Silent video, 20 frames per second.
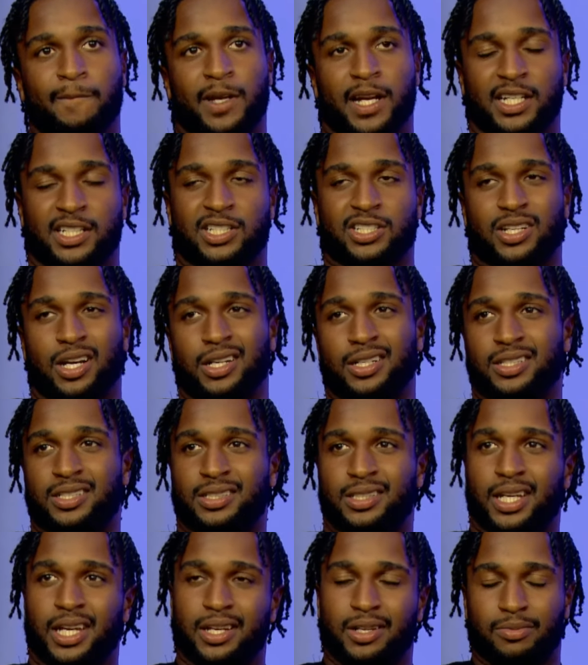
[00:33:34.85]
just
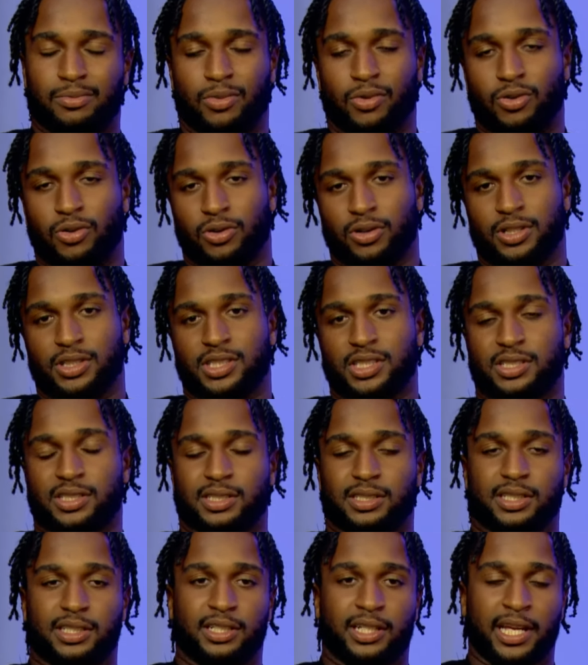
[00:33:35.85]
understanding more and just
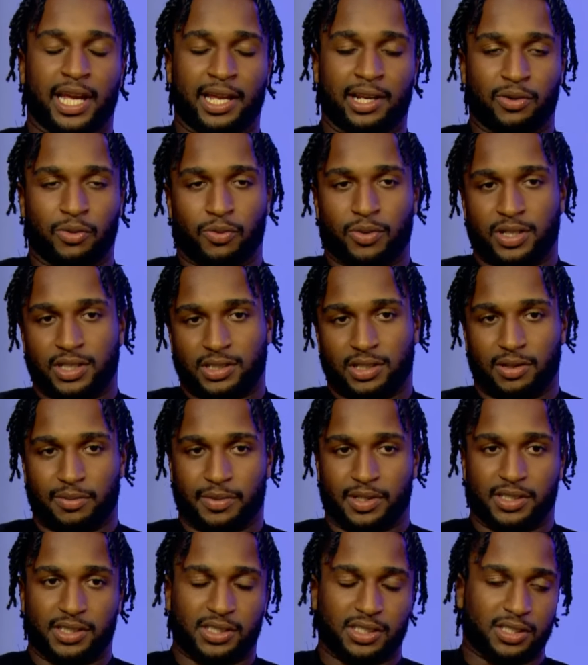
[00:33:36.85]
gaining wisdom
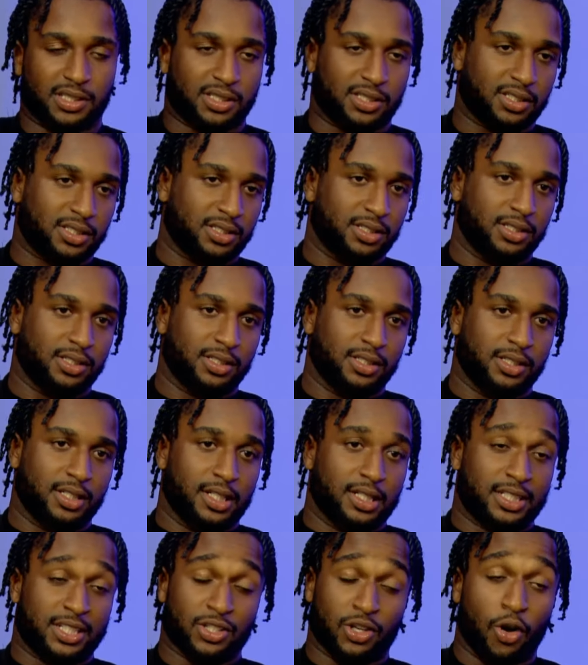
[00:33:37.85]
and just
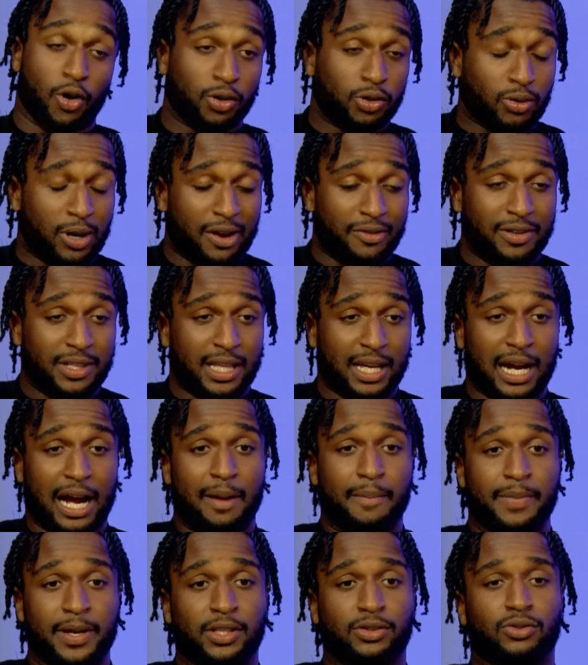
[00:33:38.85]
going through everything
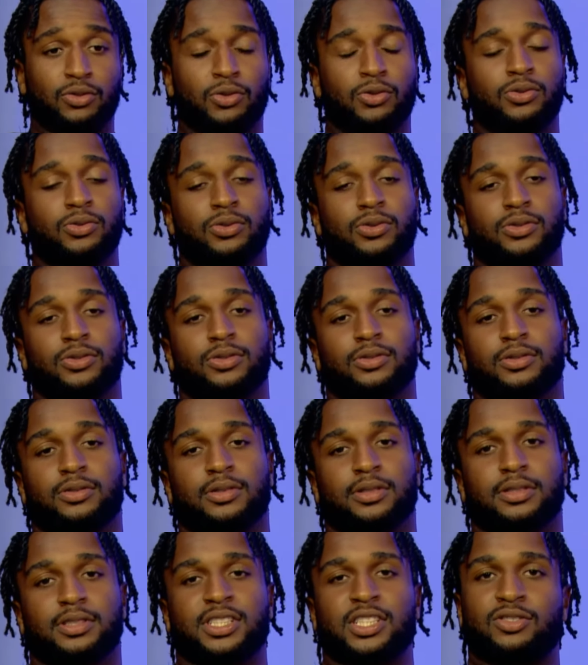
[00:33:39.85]
I've been through,
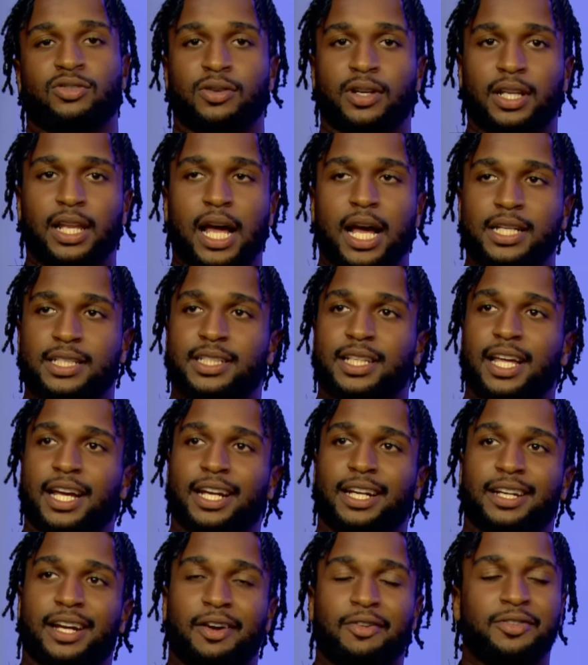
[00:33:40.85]
just realizing like
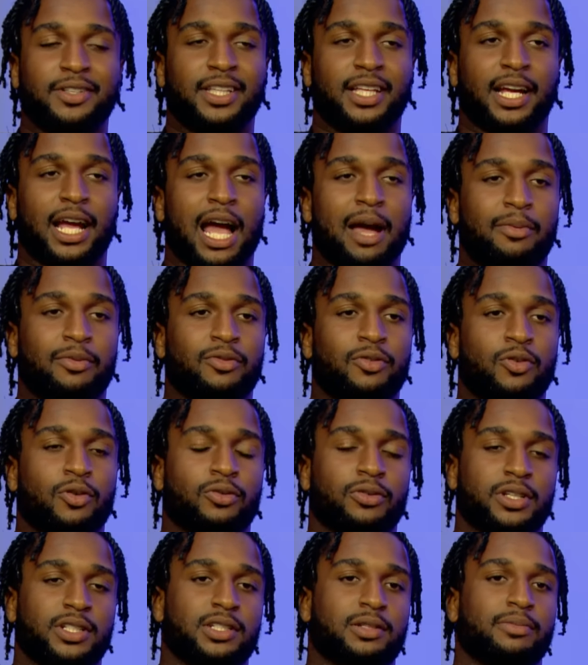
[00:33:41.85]
everything happened for a
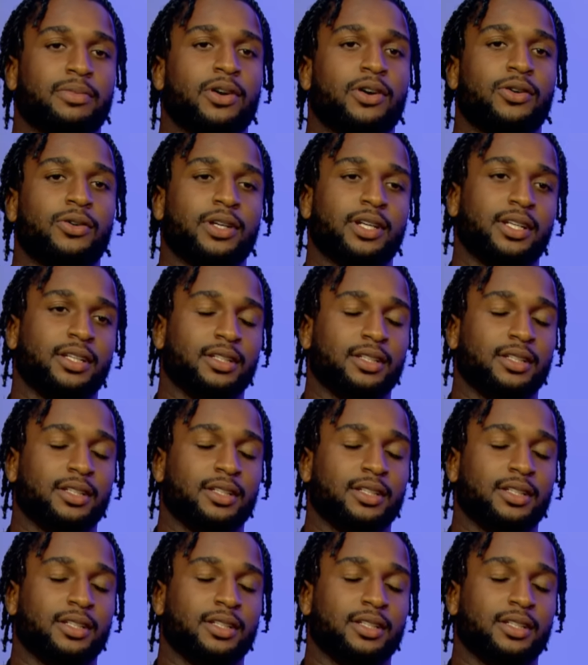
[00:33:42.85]
reason, bro. And